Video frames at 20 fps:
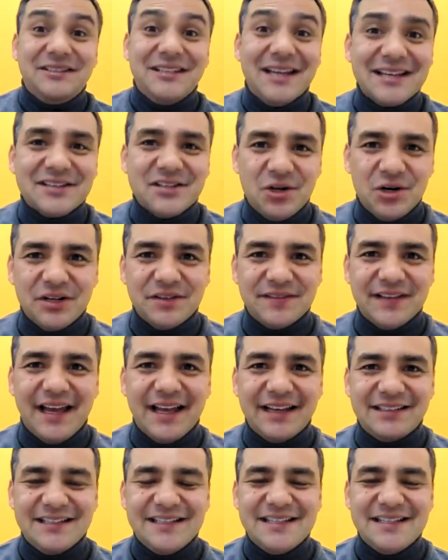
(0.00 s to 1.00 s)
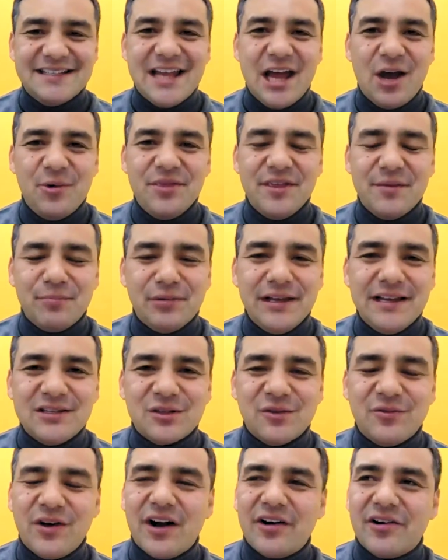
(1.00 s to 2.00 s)
desert that is now in the
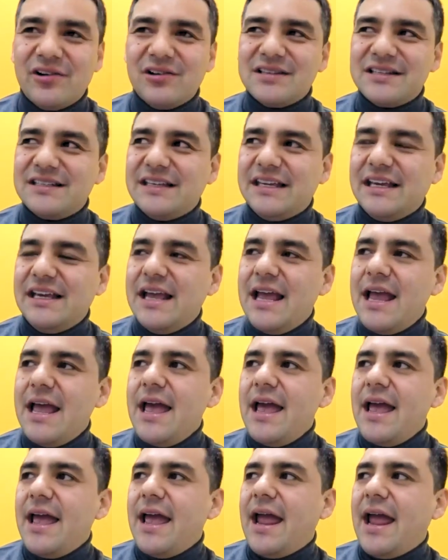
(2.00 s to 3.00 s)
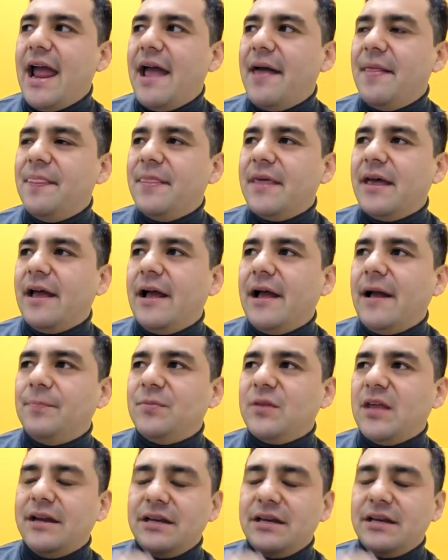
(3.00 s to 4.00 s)
place of Aral Sea. And
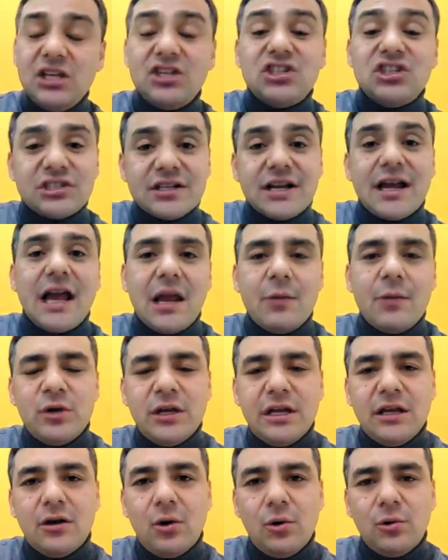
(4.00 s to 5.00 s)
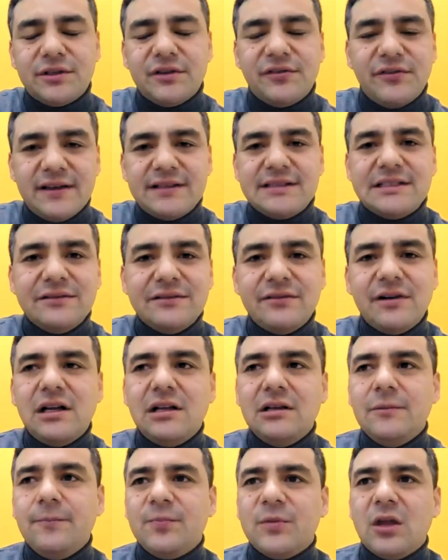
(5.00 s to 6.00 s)
each time we hold the
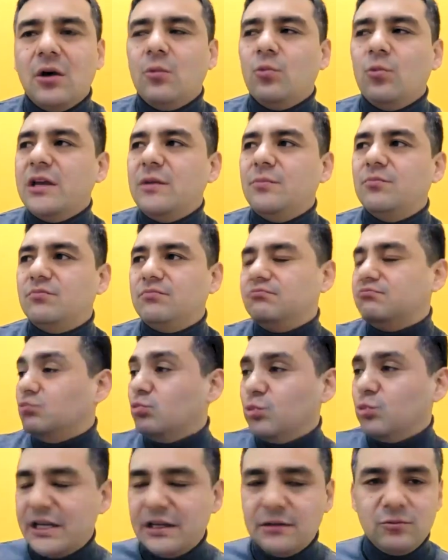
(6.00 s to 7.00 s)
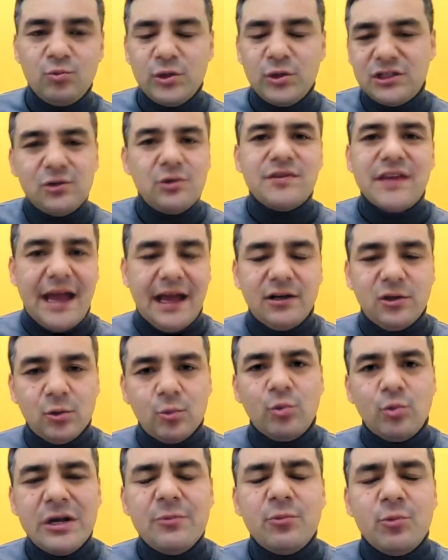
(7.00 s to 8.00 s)
festival, we do that.
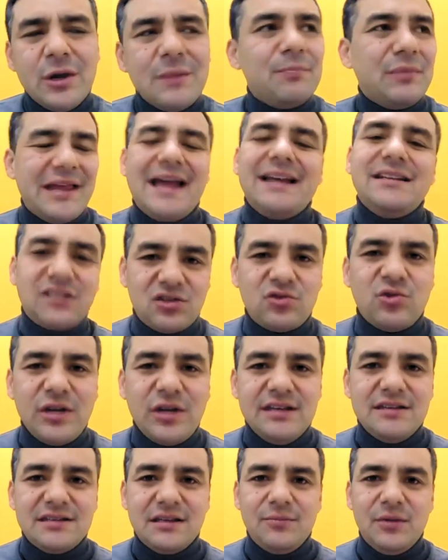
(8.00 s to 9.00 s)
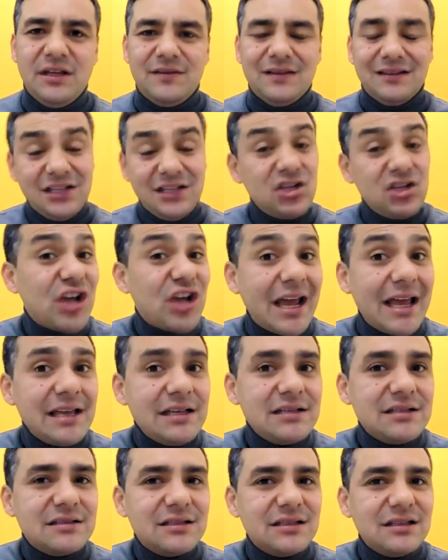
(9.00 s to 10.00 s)
We plant trees. I mean, the
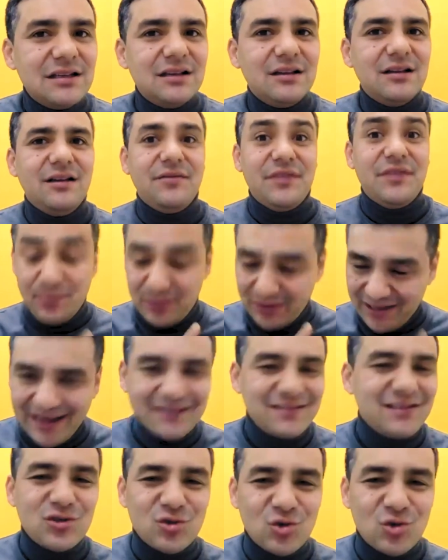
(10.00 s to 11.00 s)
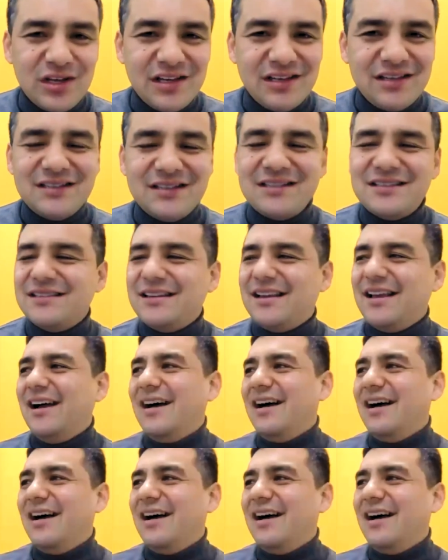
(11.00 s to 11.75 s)
DJs, they plant the trees.